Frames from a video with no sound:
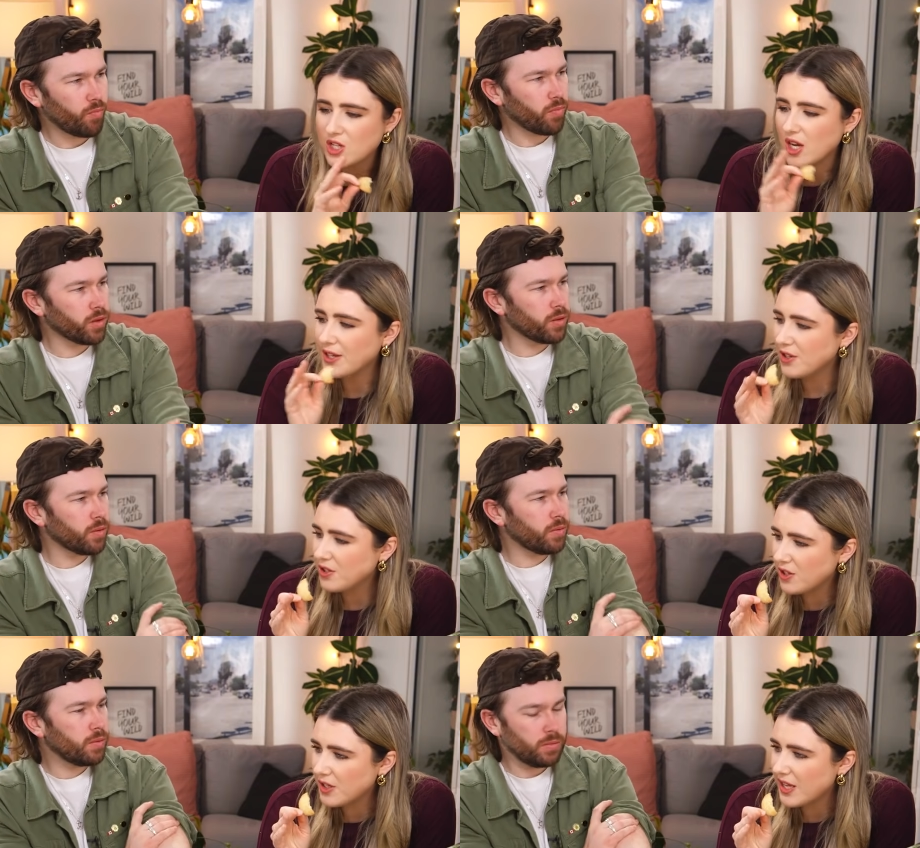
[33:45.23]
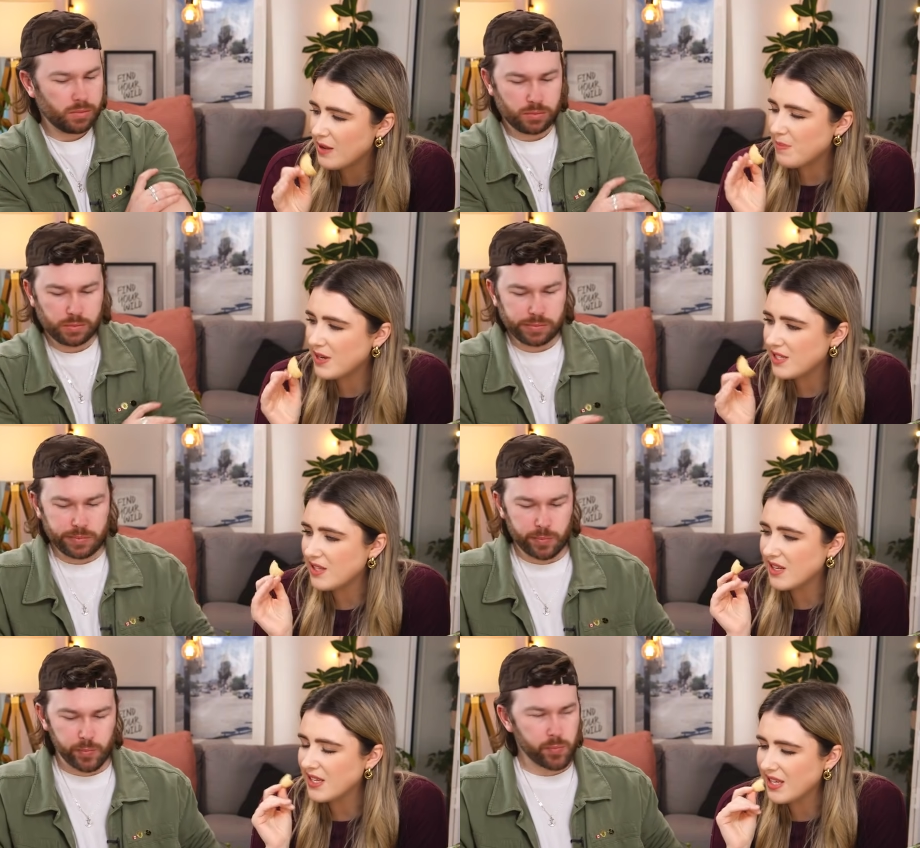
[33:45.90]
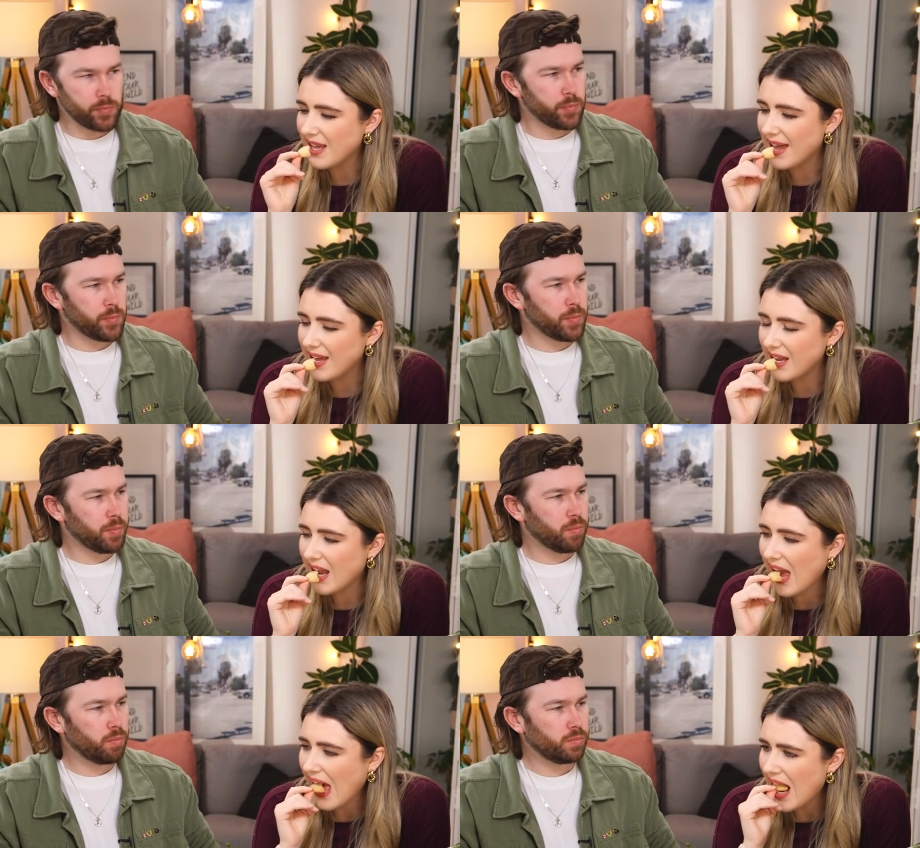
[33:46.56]
Speaker 1: It's like a cookie, but it's like a
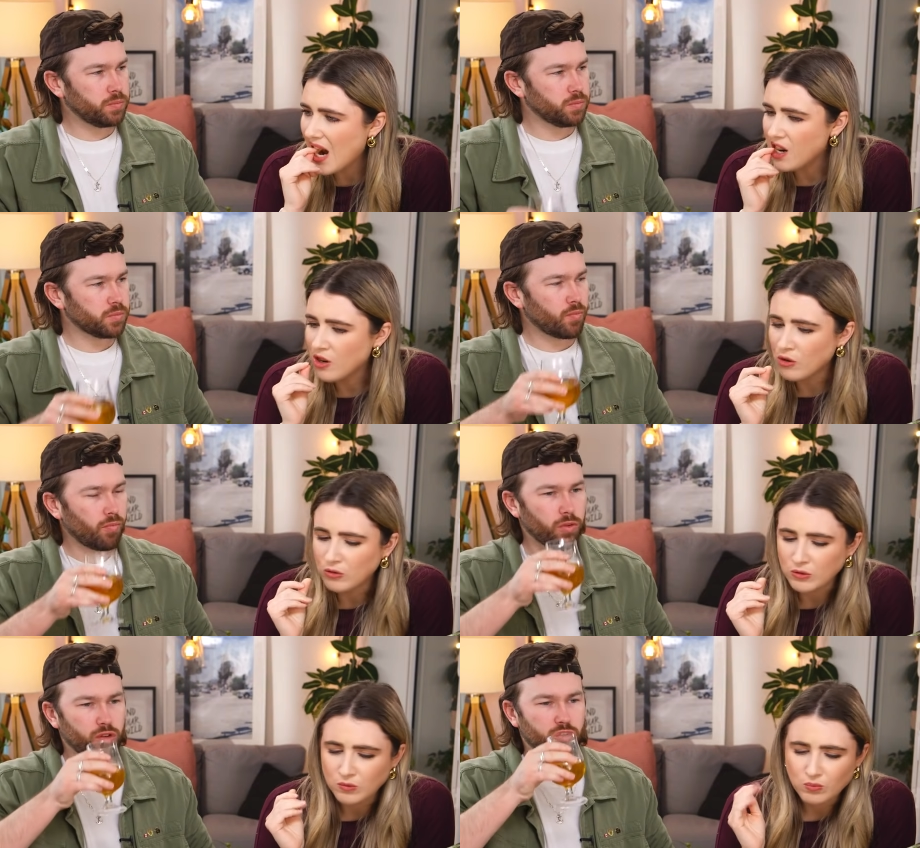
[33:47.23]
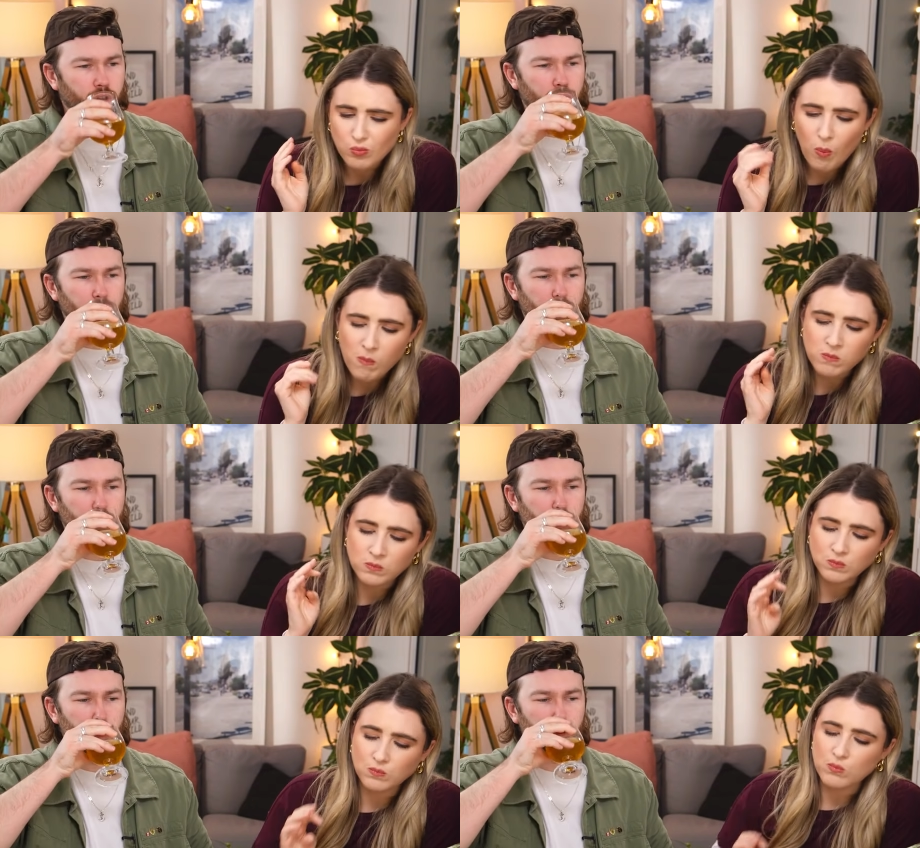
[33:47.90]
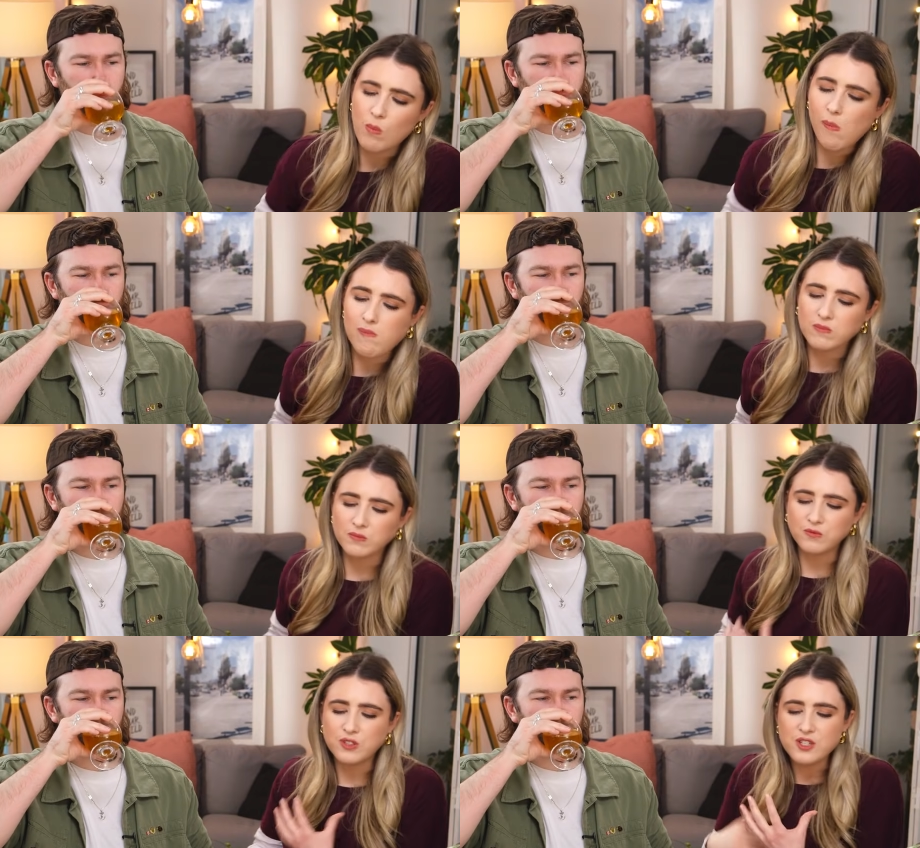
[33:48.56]
cake. So mm. good.
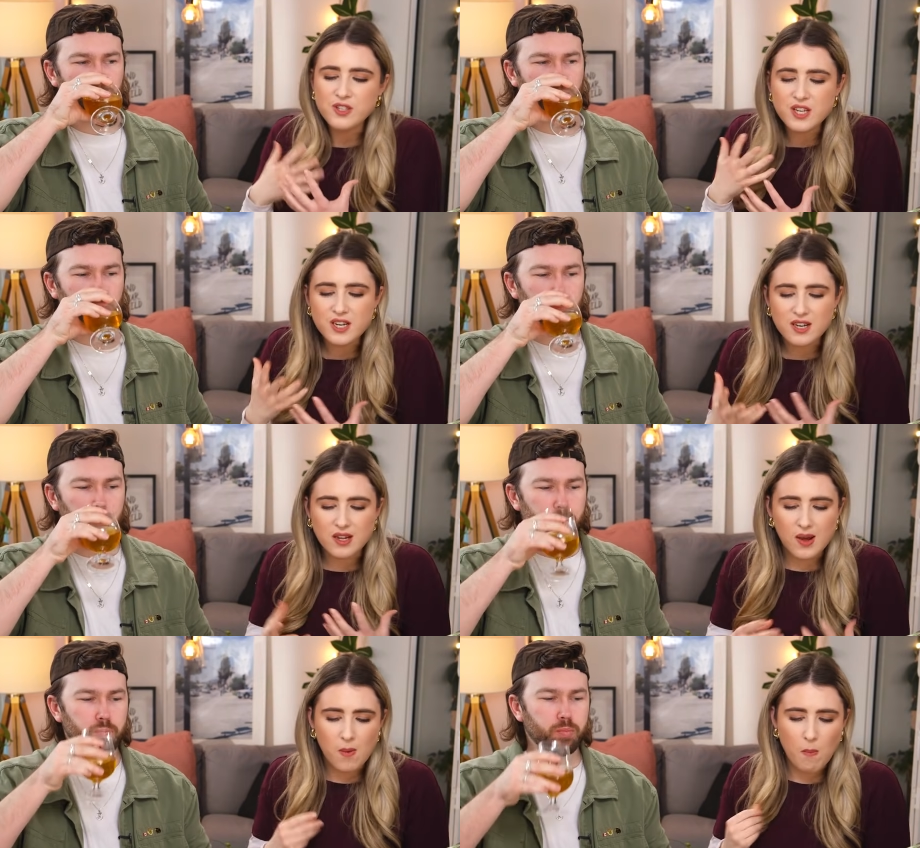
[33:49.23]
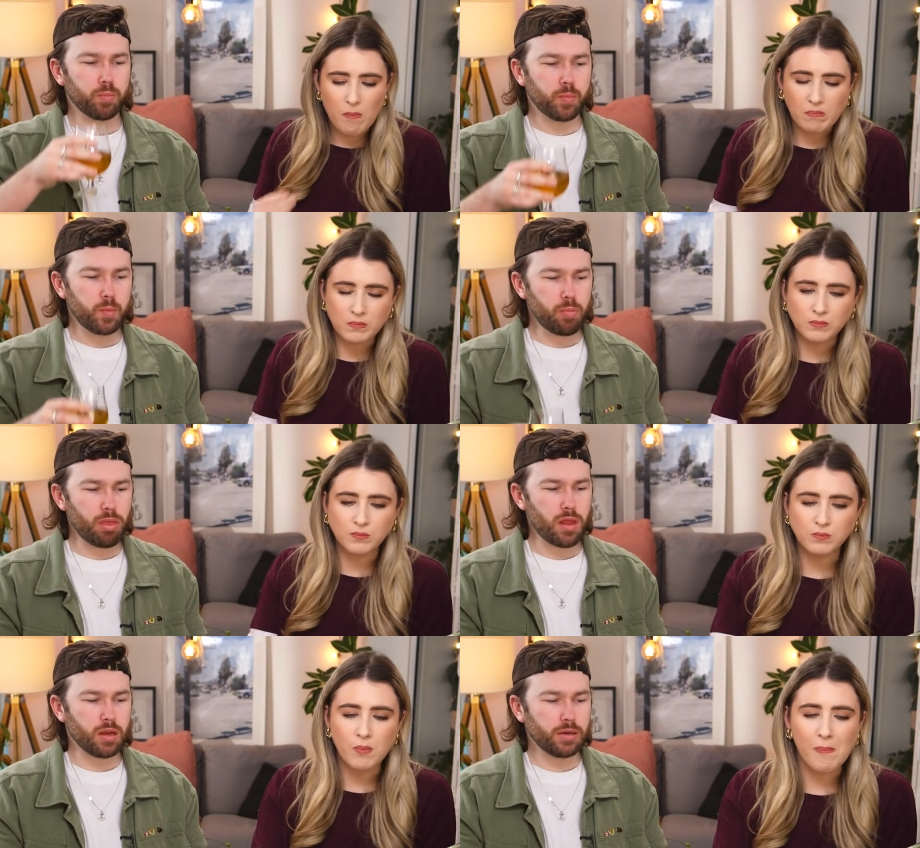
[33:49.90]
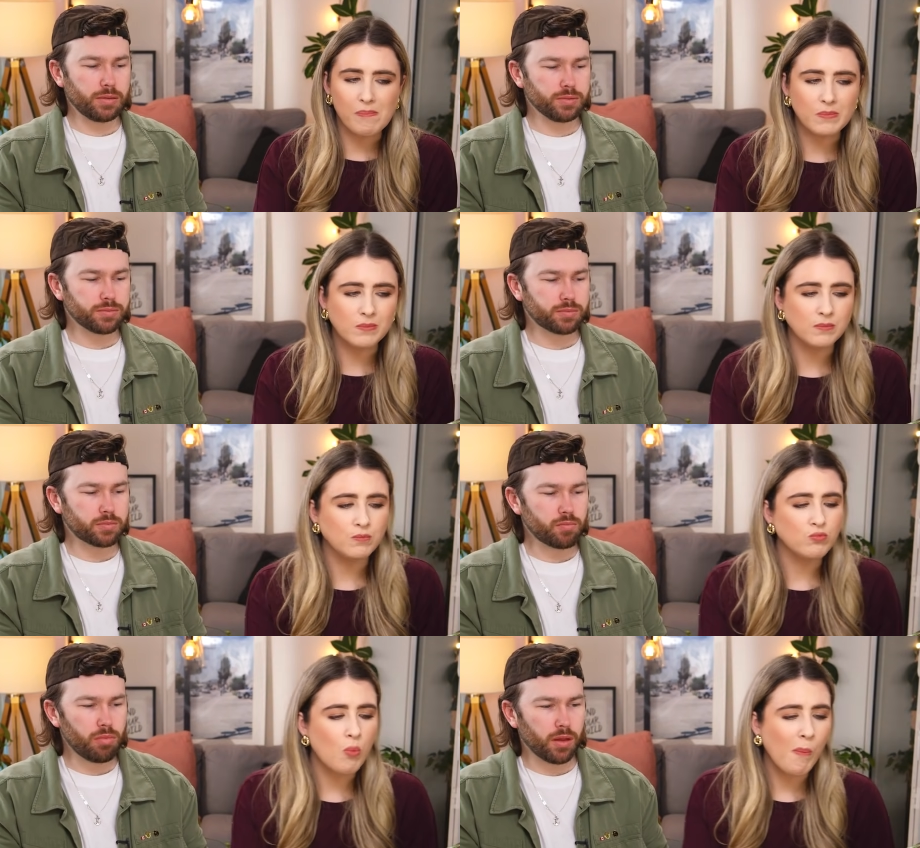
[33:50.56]
Vanilla.
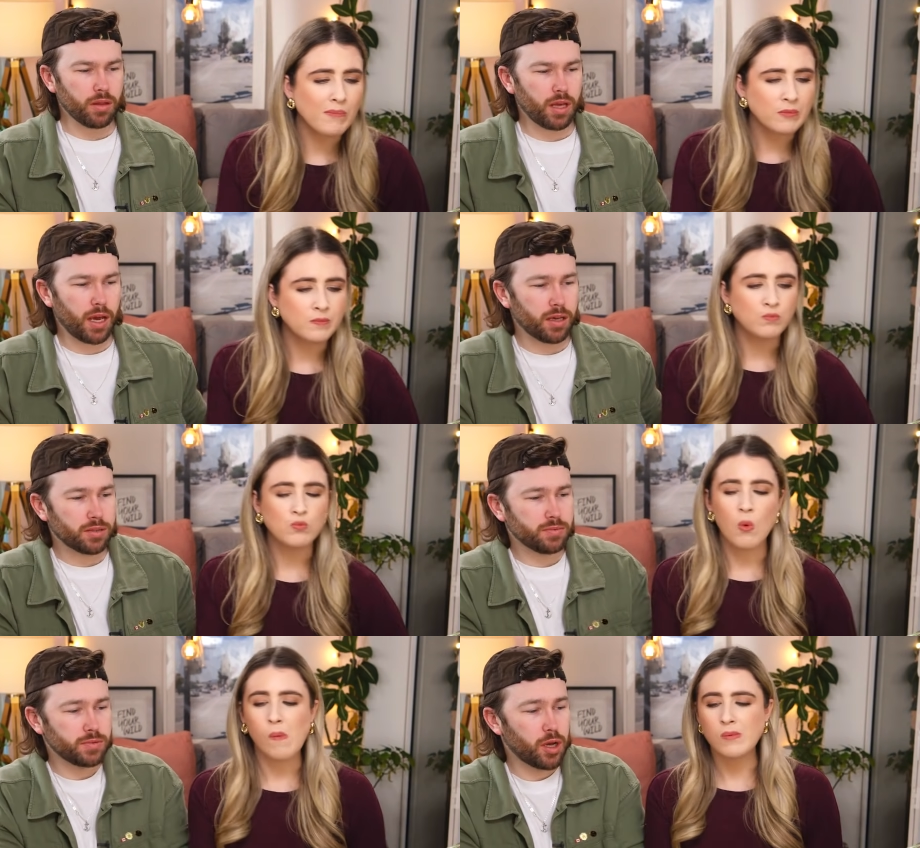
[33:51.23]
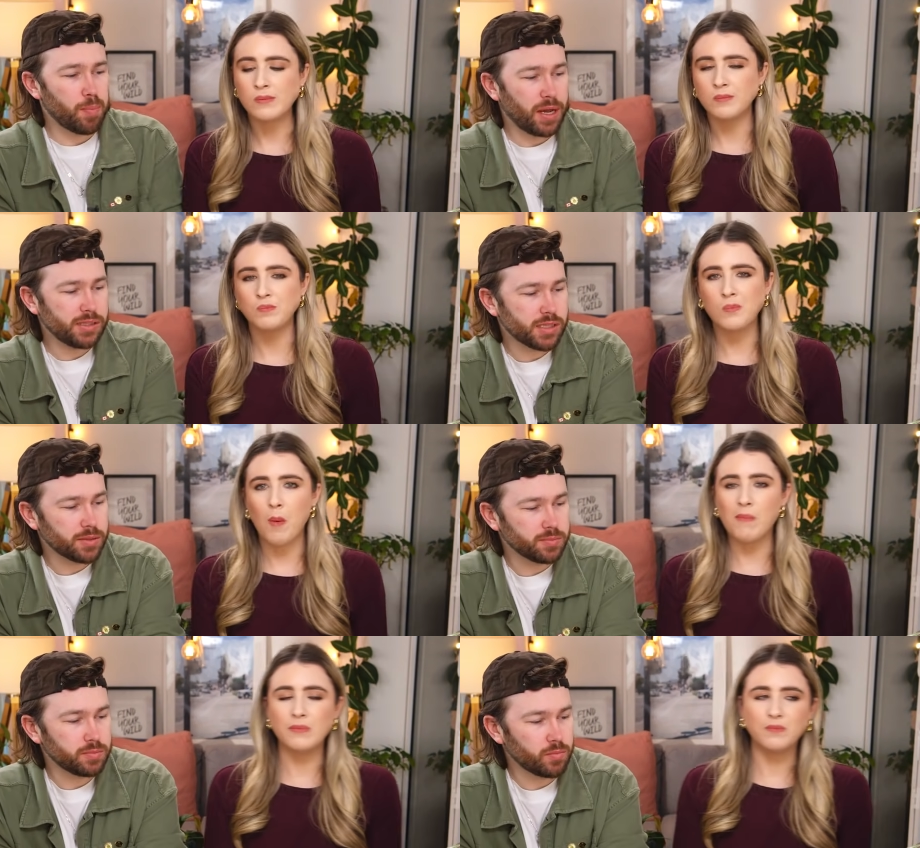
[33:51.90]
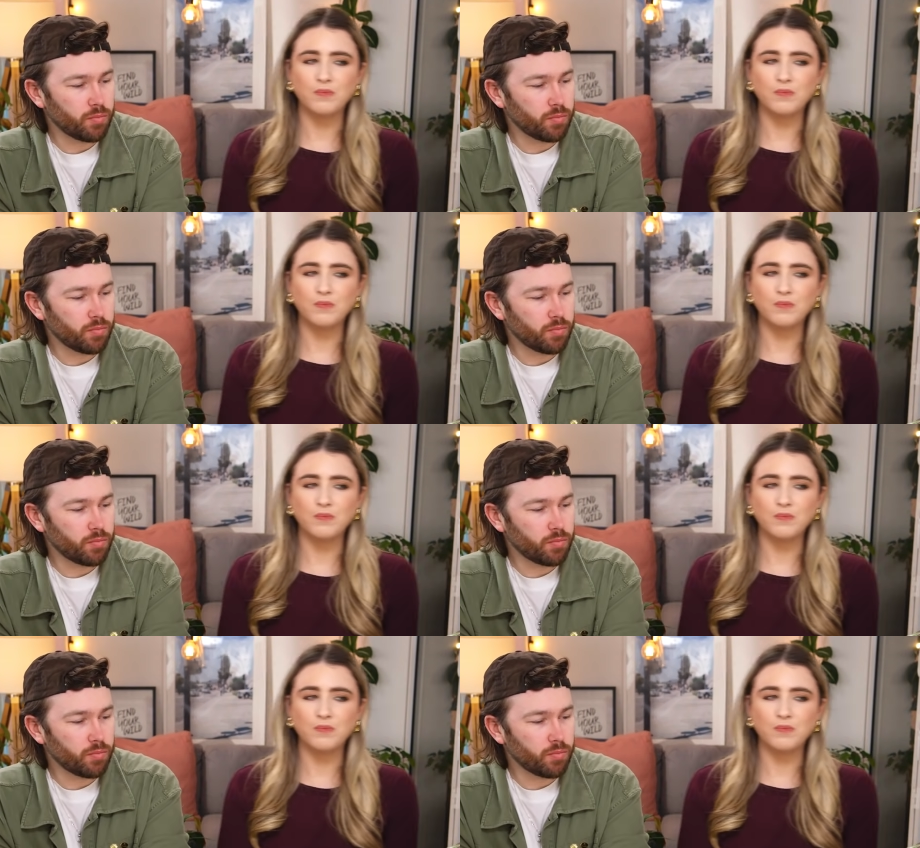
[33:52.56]
Speaker 2: They're amazing.